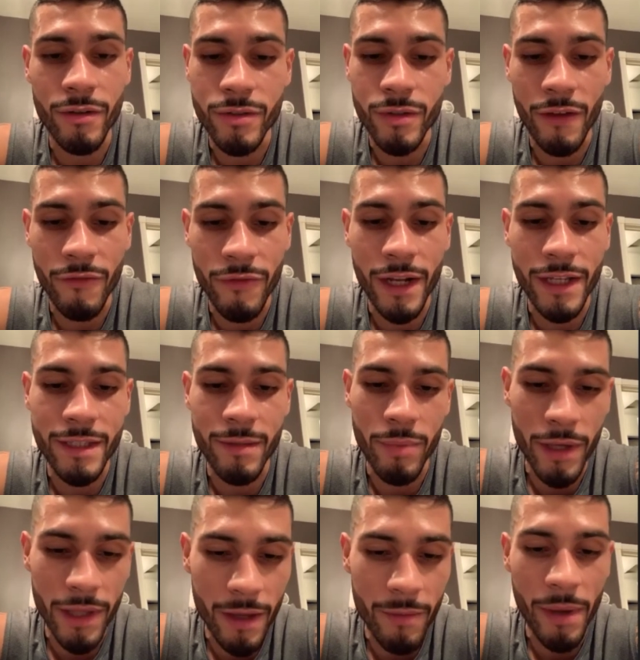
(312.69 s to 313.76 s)
So I feel like
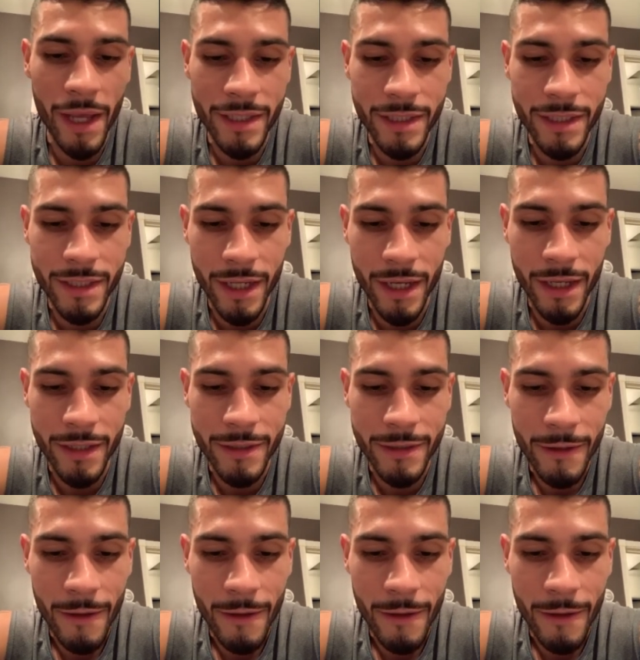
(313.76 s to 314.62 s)
Cepeda passed his test,